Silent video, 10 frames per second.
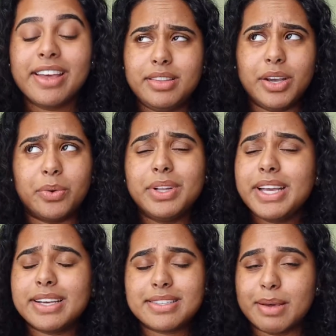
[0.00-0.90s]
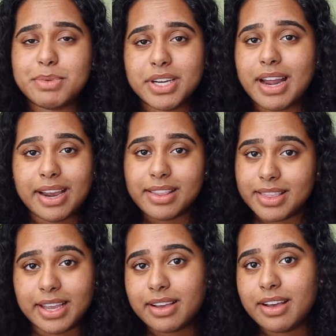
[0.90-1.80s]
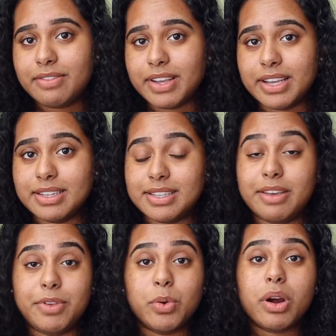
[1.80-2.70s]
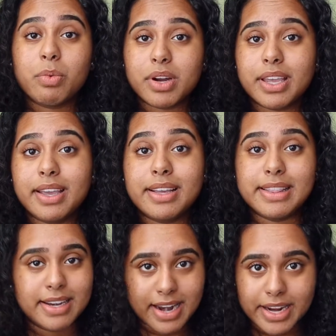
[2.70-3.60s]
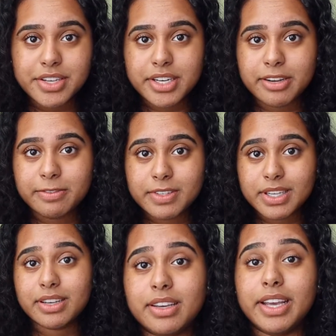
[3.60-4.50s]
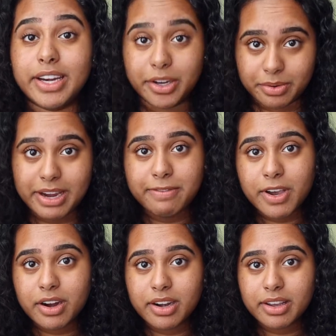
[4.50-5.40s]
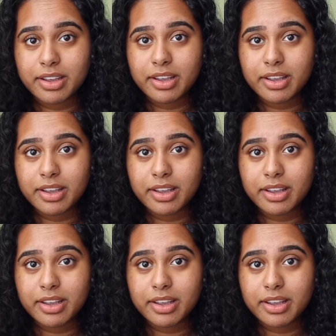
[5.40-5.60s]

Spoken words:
The only exception I can think of is if you are working the night shift in a graveyard